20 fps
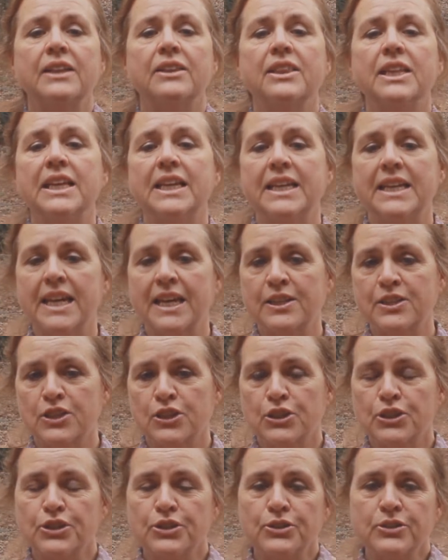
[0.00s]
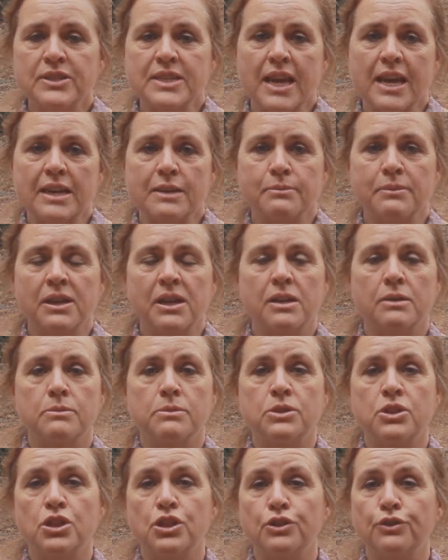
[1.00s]
The next good news item
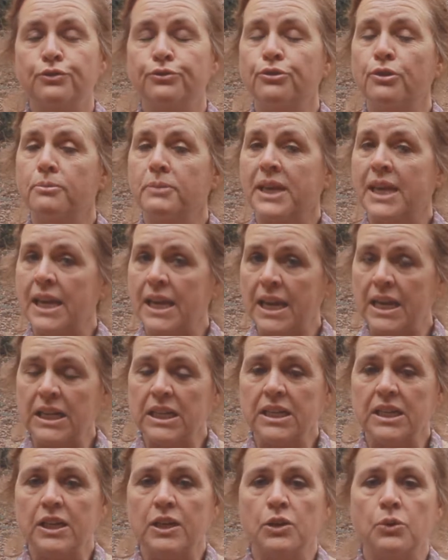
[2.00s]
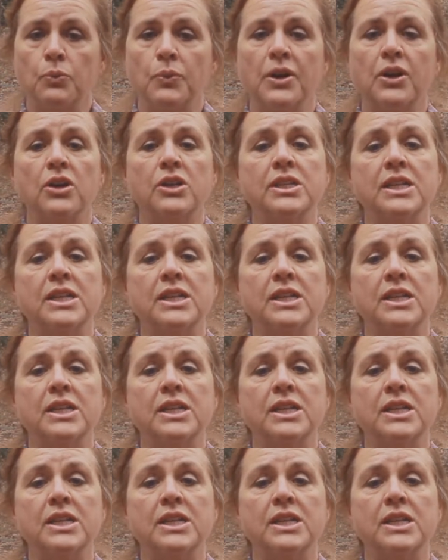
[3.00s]
comes to you from Canada, where